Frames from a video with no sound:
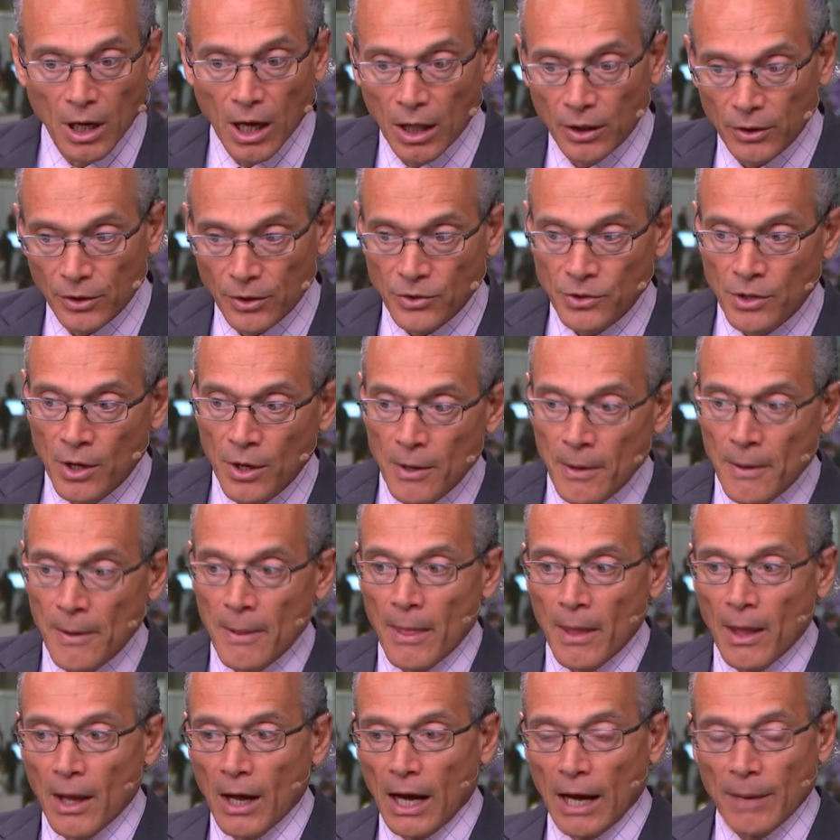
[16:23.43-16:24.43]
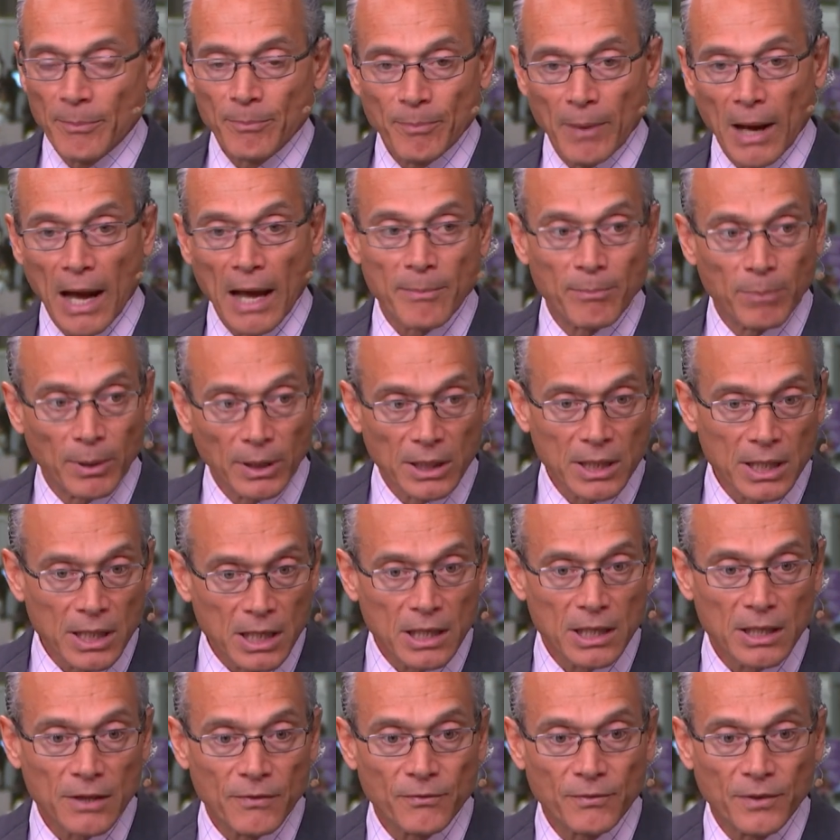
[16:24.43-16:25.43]
I, I
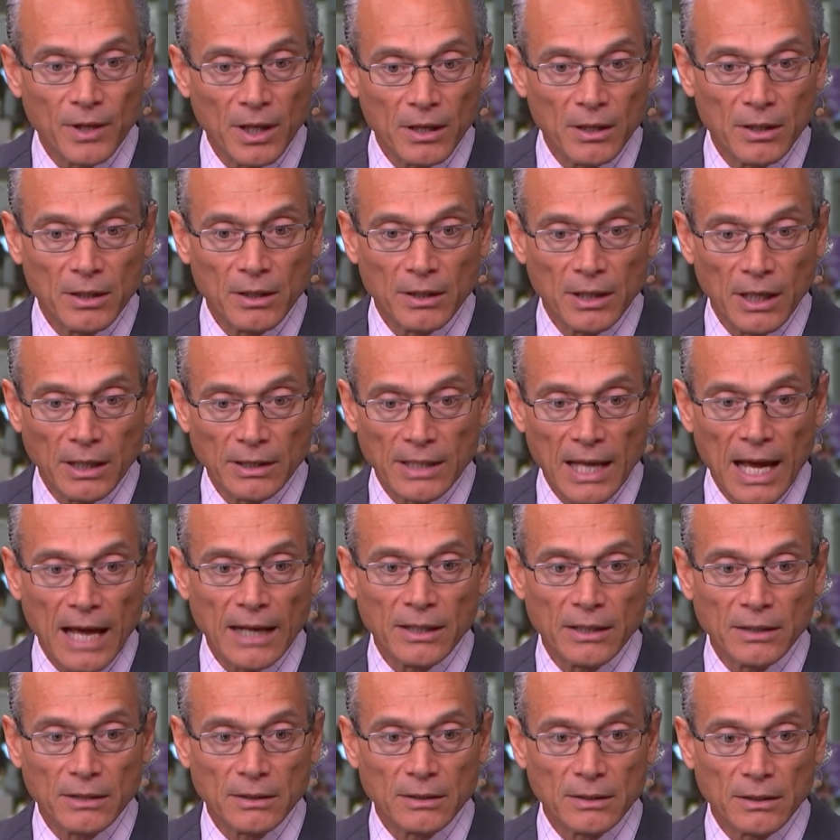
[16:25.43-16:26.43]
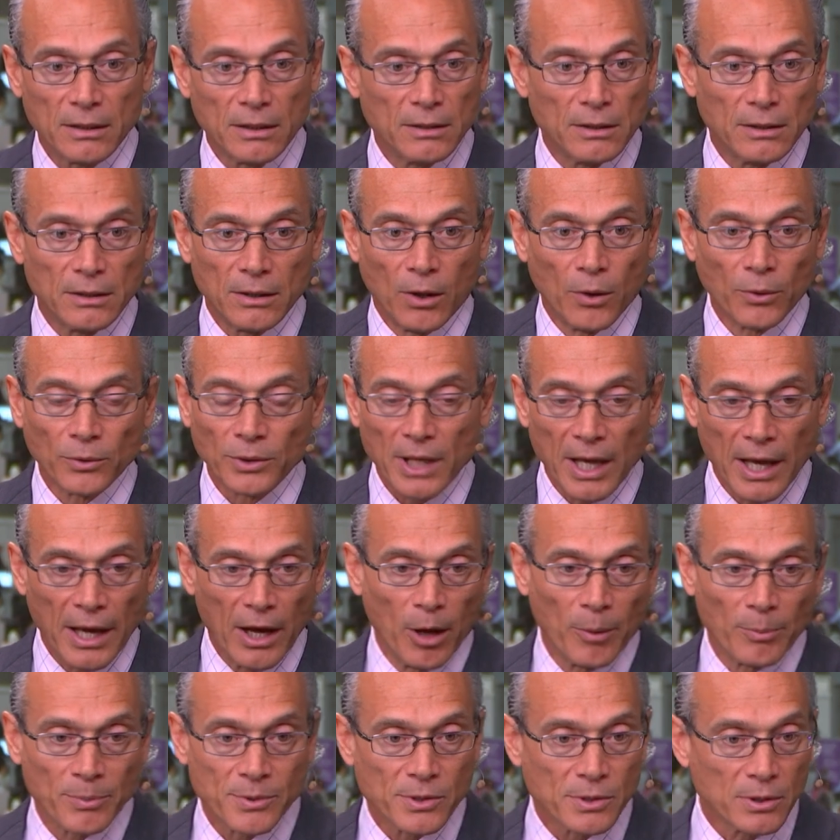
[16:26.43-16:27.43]
believe that, that that only
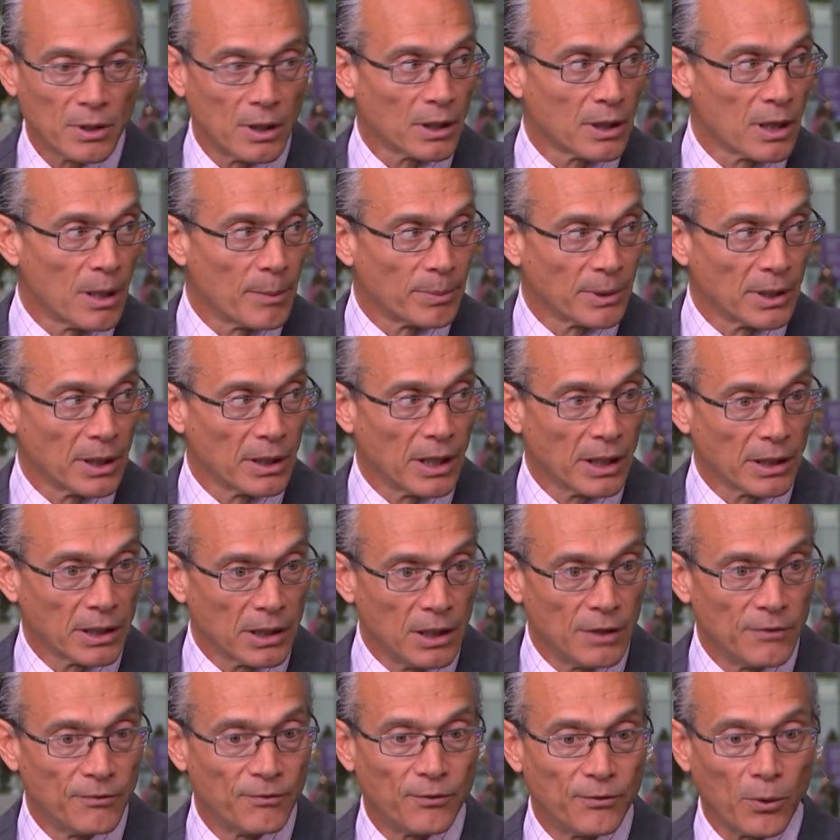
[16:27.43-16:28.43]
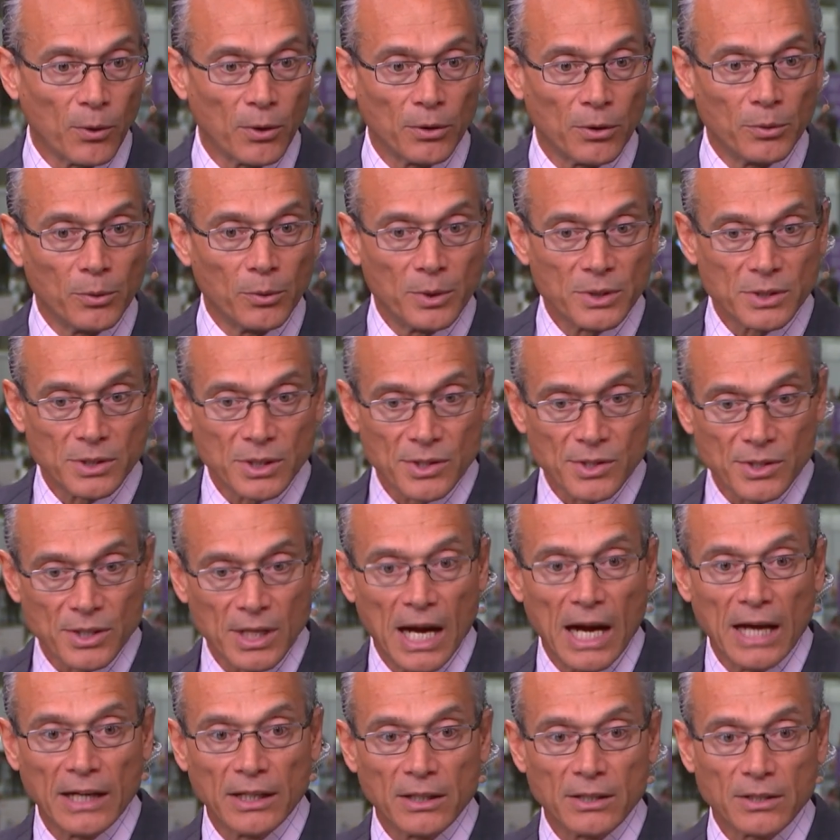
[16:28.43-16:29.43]
helps a company like Infor who has
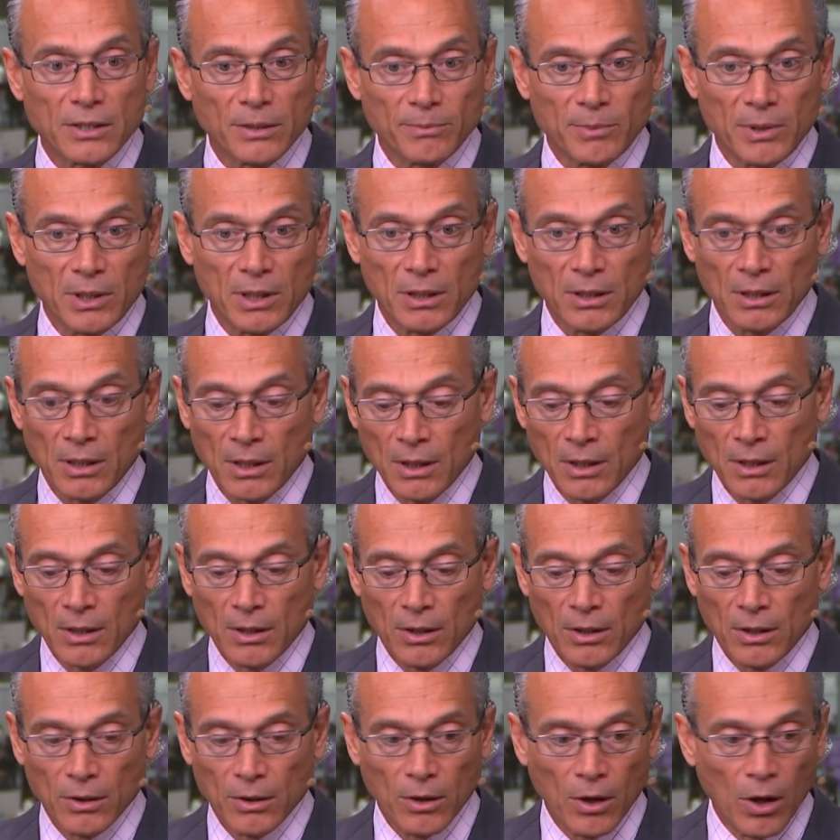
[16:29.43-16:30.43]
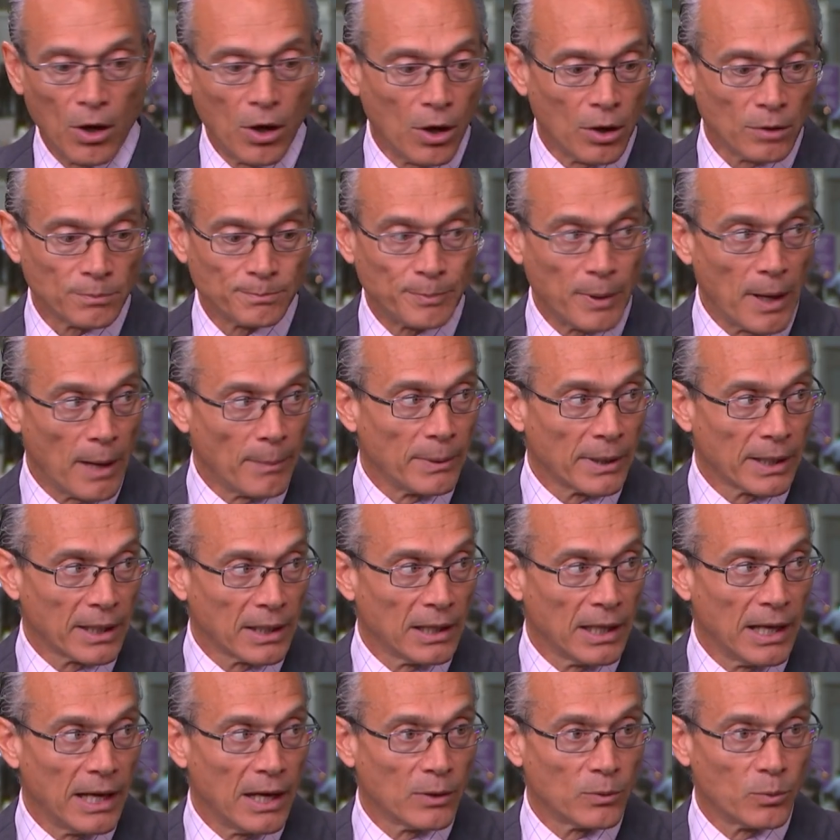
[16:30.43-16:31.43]
decided to be all public
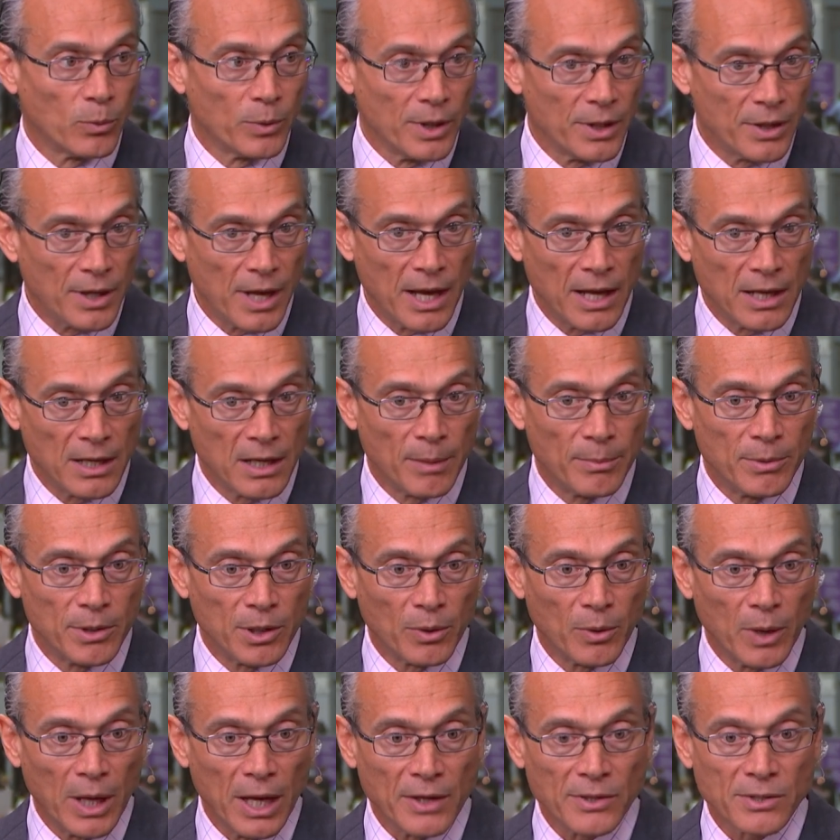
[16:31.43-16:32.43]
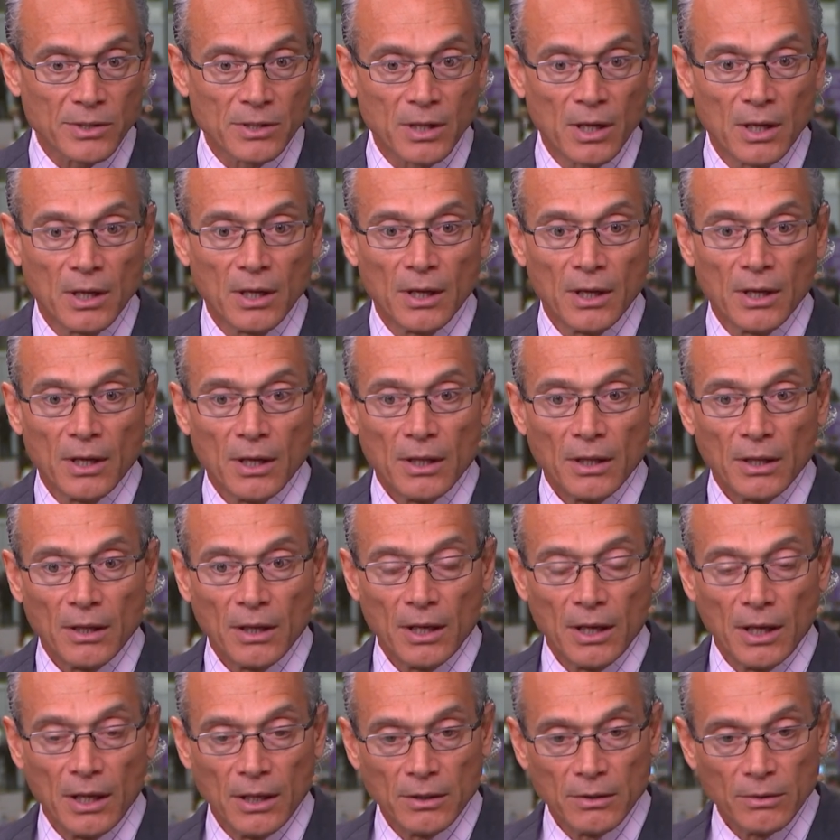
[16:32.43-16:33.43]
cloud with AWS
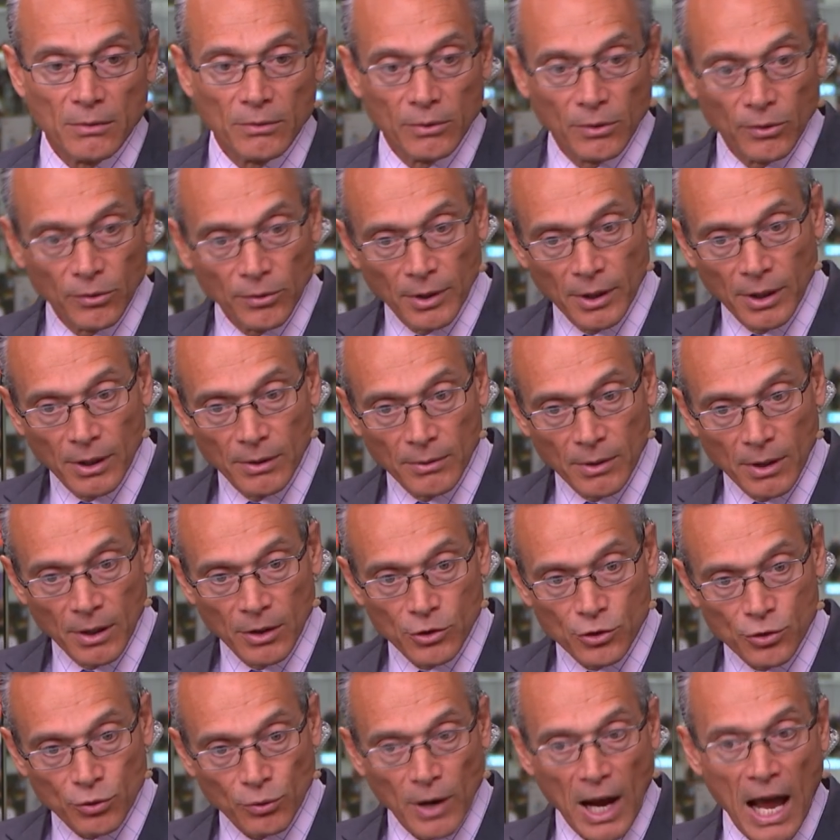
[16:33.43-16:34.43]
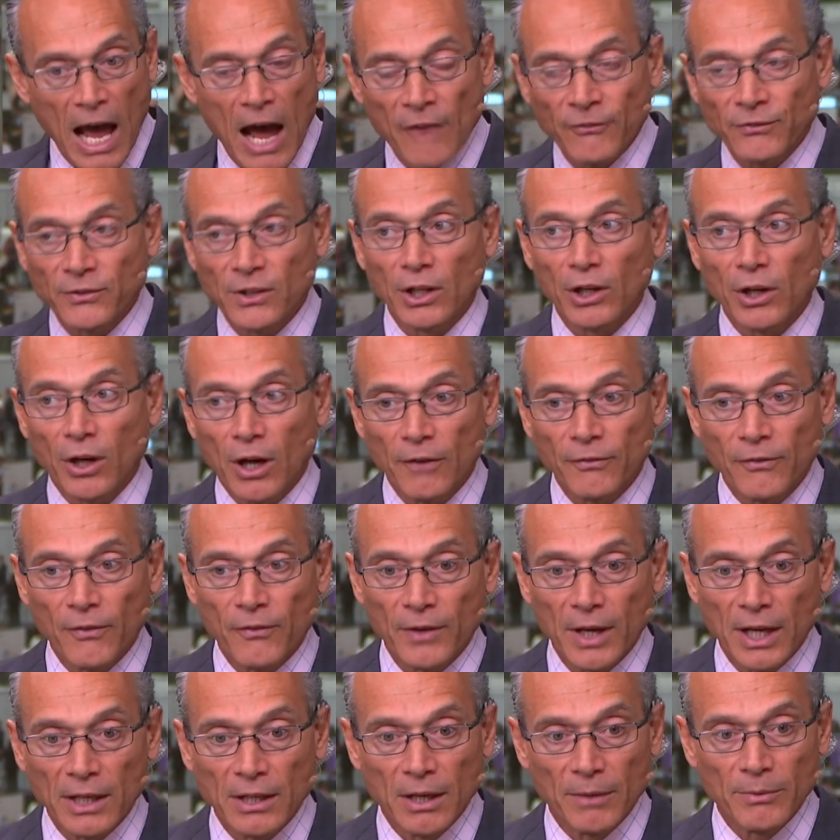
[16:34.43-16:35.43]
and, and, and drafting off
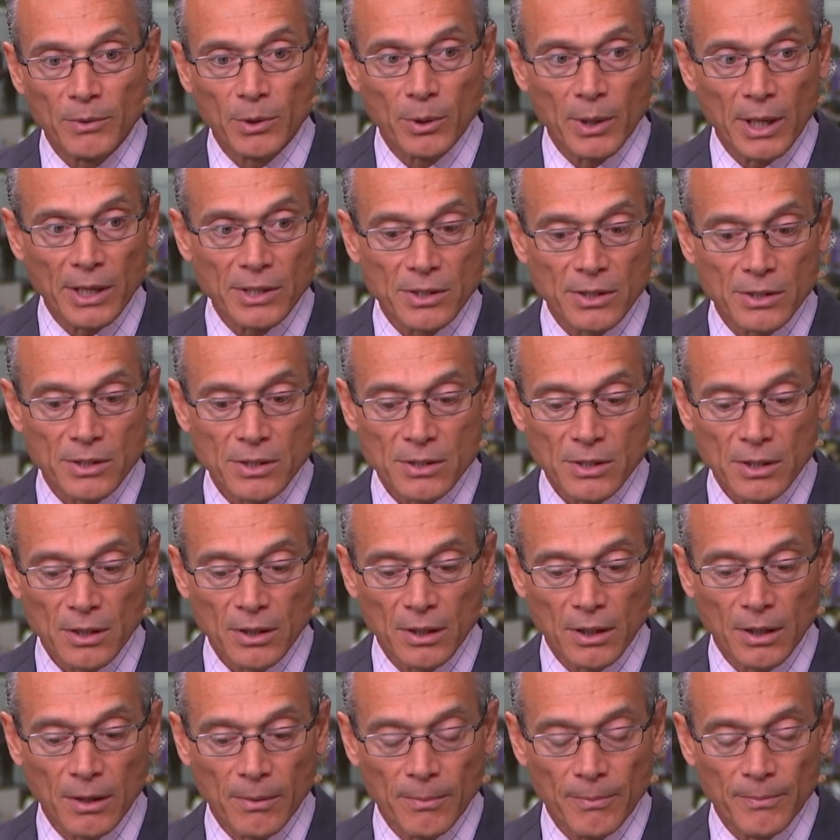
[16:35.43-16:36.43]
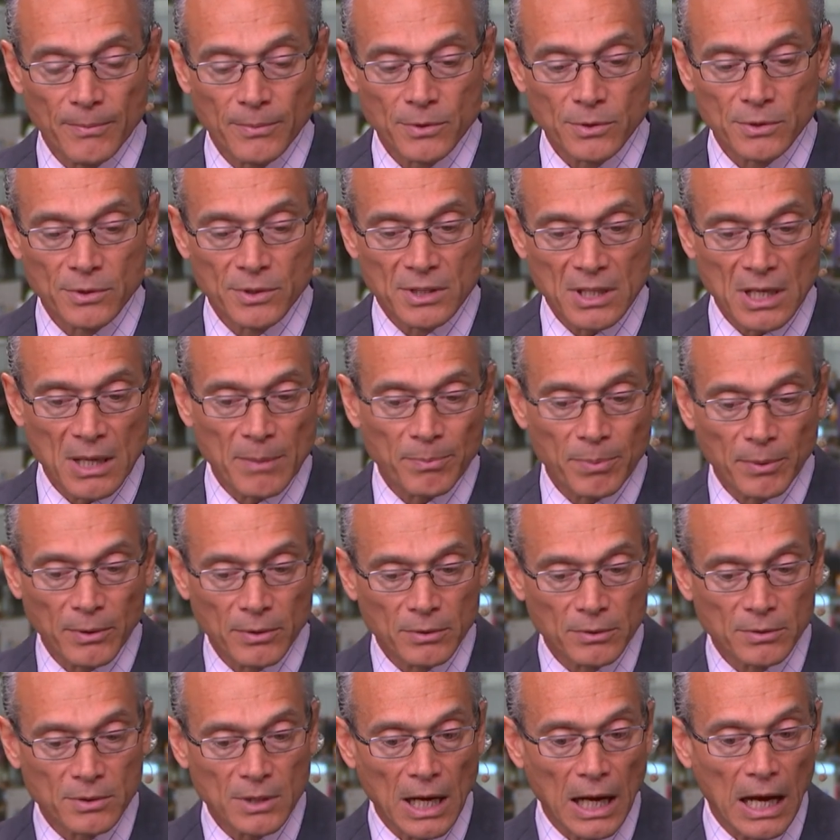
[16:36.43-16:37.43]
of AWS's uh, deep
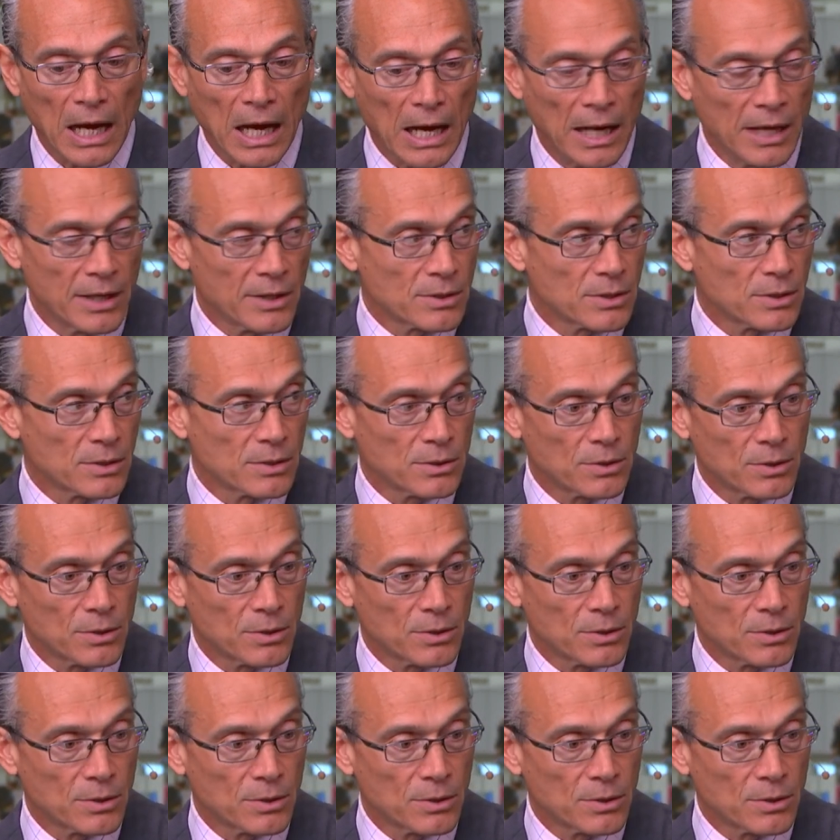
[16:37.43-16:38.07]
ties